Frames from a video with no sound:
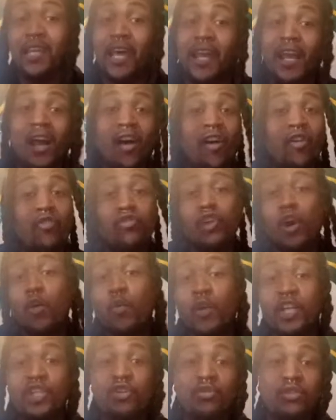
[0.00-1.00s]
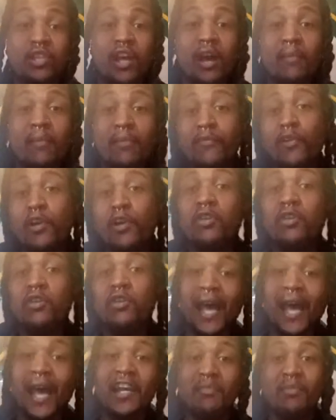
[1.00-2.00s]
Like, I don't know what you thought before you
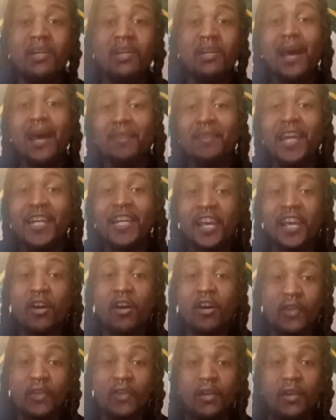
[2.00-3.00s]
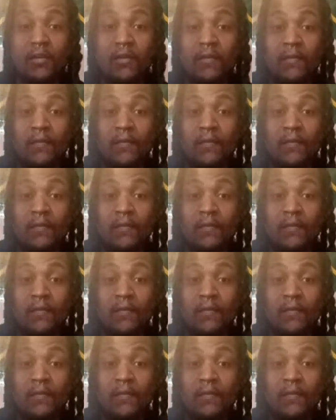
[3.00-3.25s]
got here, but I'm that nigga over here.